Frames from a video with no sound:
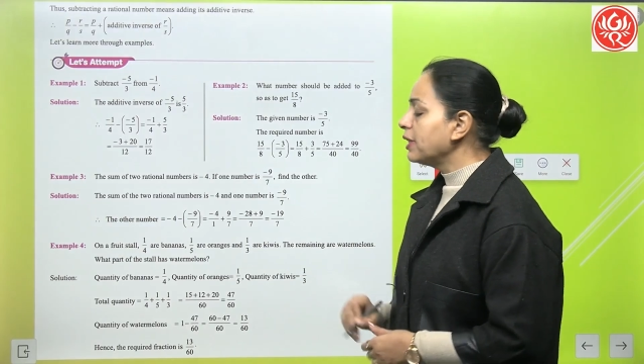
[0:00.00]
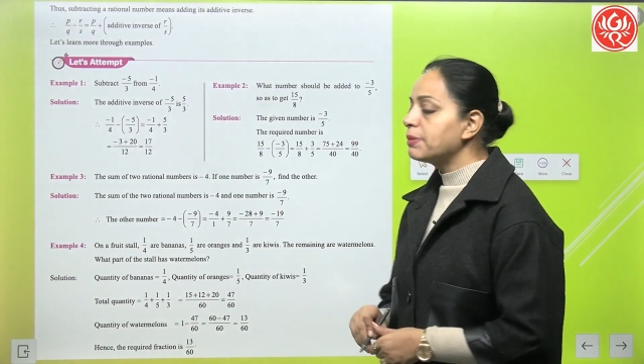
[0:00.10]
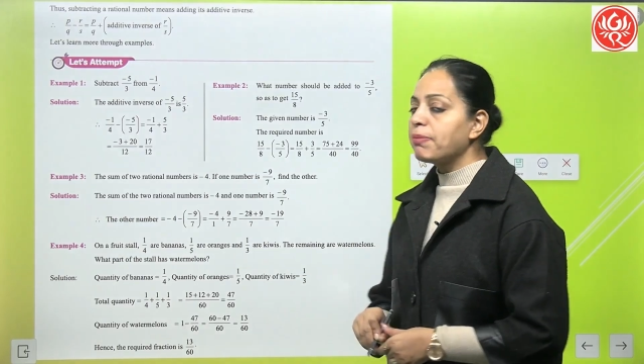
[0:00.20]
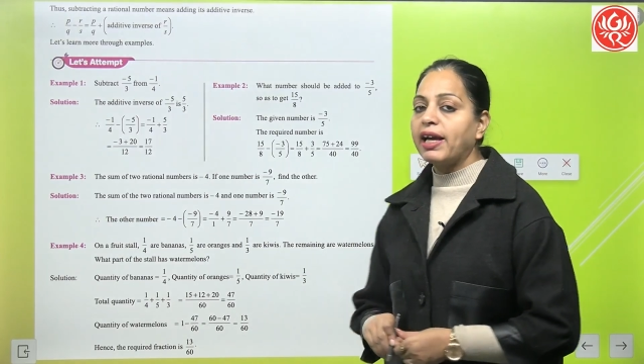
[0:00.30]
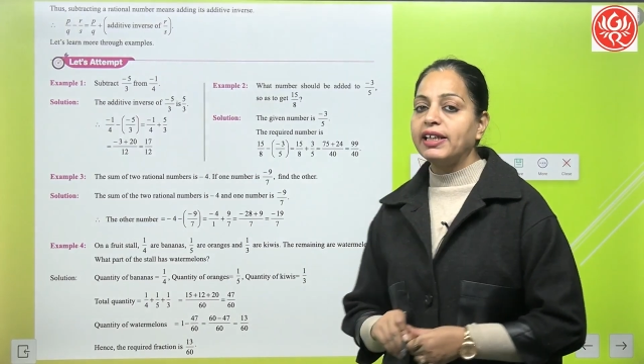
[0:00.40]
is
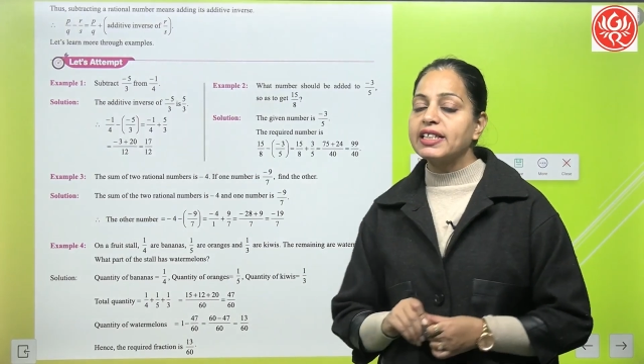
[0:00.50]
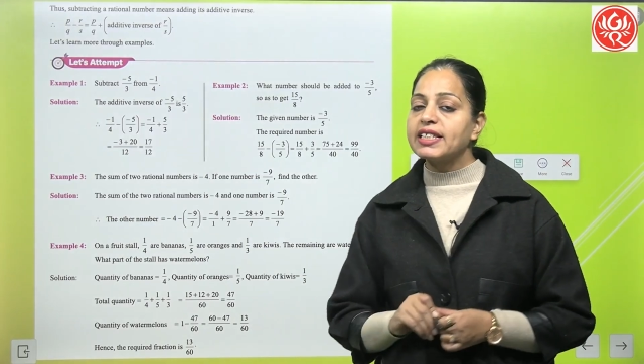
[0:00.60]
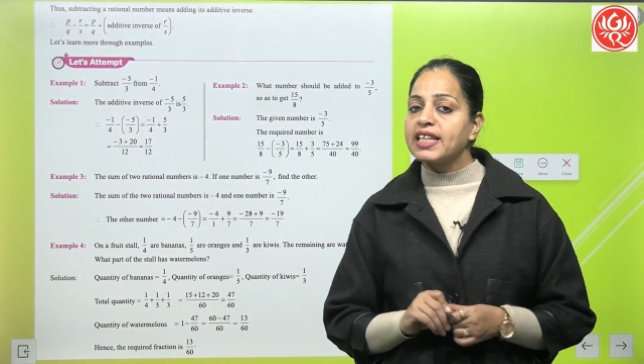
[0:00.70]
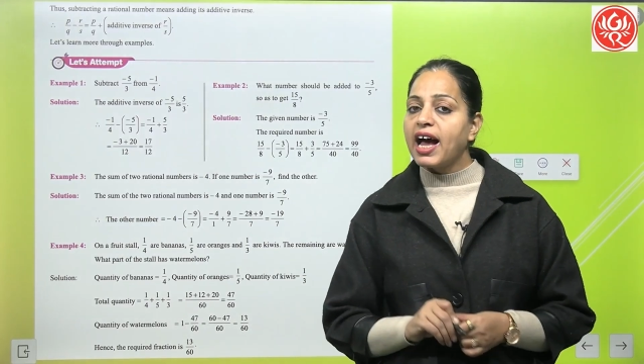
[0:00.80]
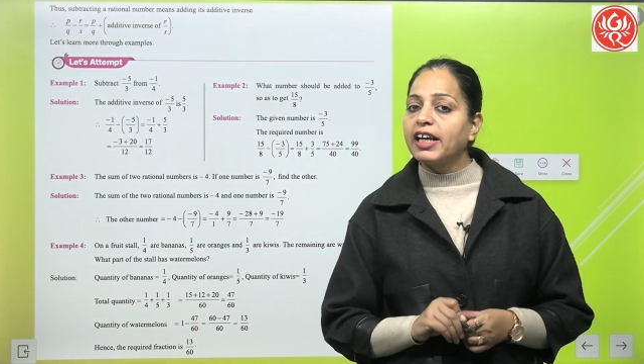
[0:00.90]
minus
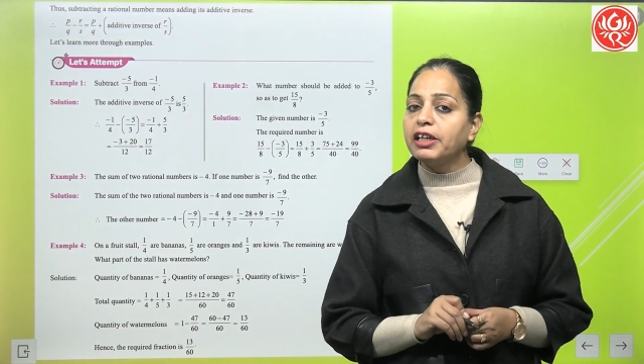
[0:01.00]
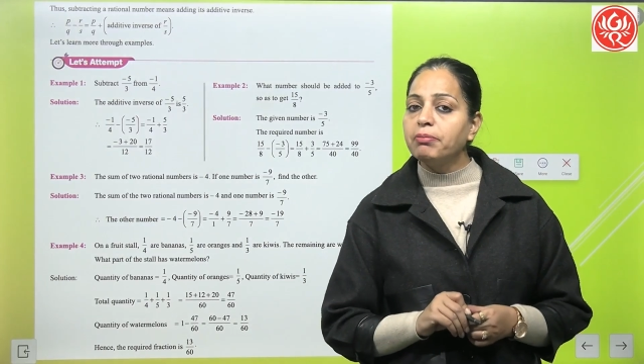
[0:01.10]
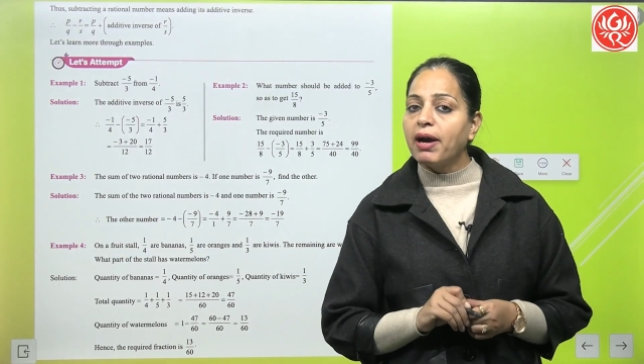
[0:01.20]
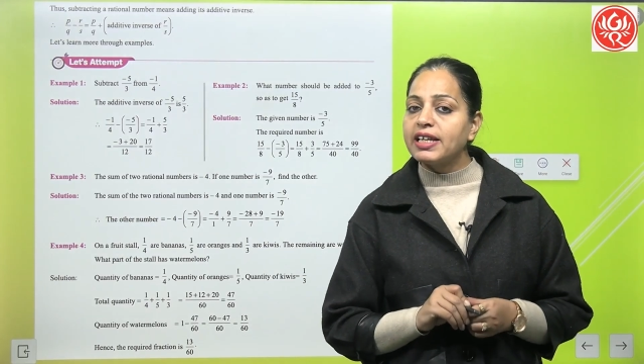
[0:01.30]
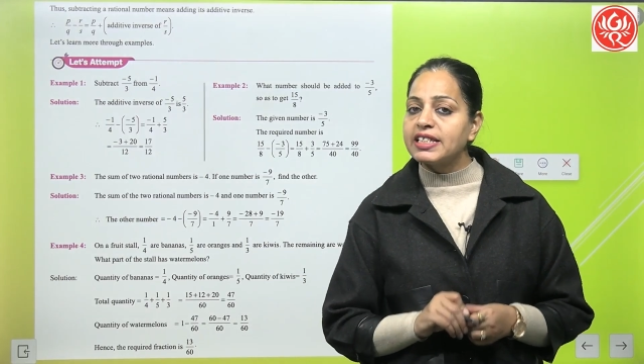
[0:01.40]
9
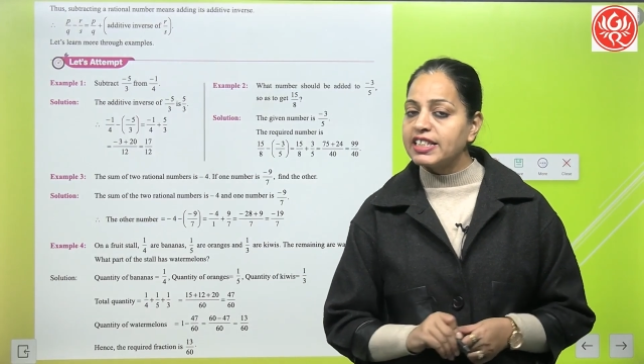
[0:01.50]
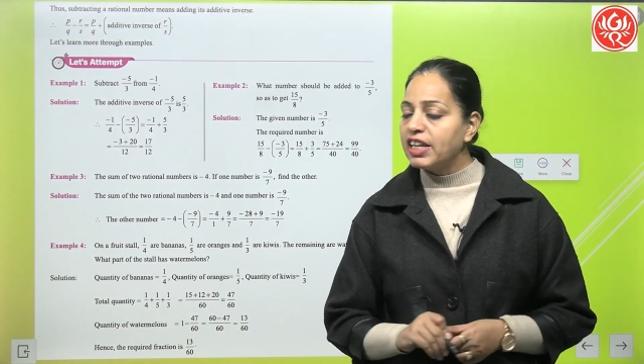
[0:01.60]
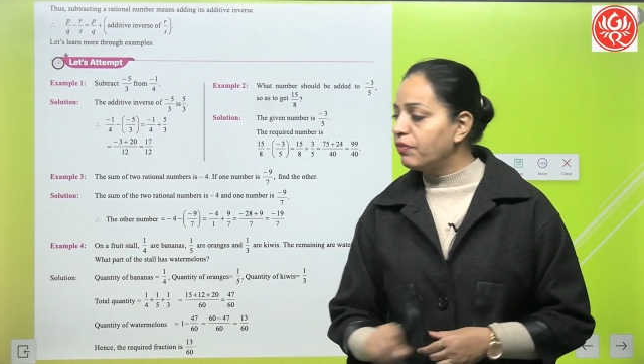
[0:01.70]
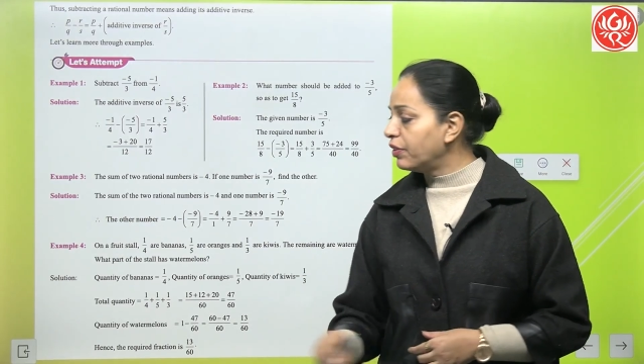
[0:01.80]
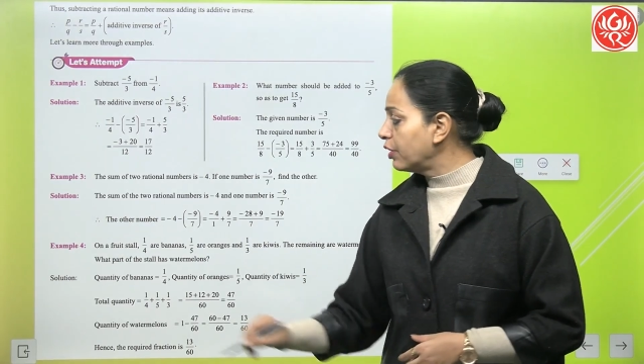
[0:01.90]
by
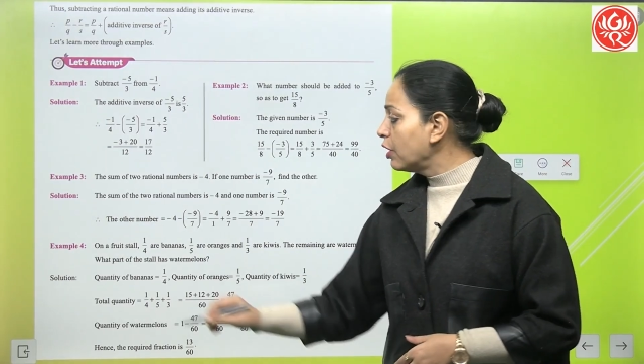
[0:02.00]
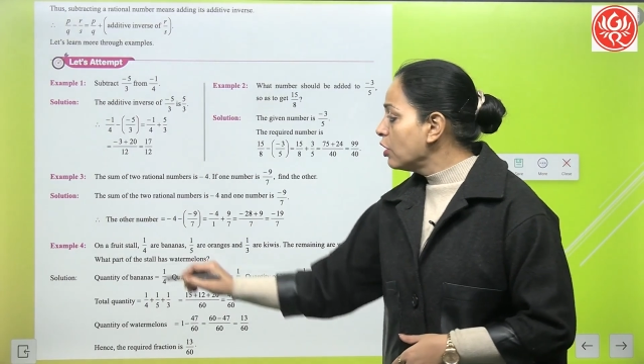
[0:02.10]
7.